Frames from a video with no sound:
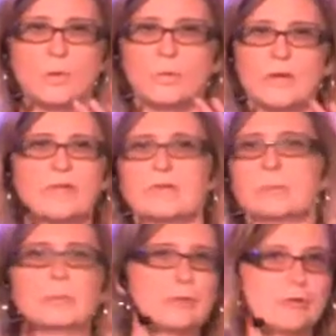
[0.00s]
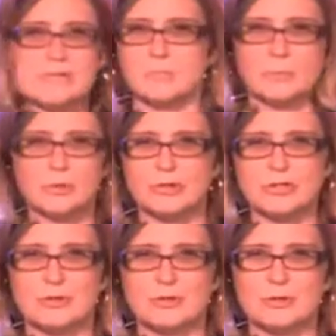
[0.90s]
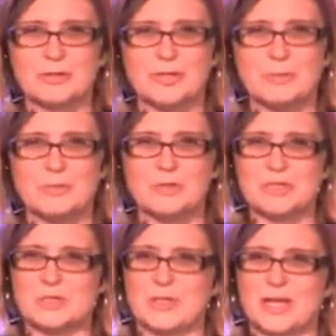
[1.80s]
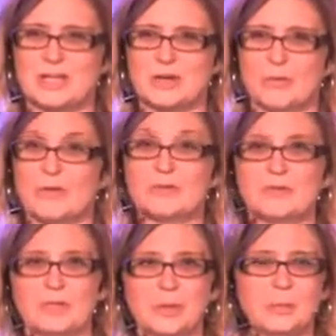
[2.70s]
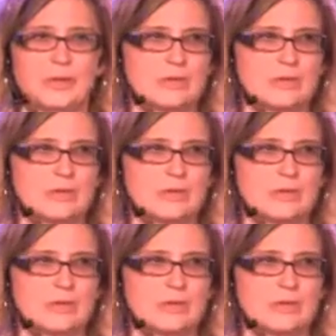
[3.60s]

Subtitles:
whatever the brewers are in the mood to do that year, whatever's available.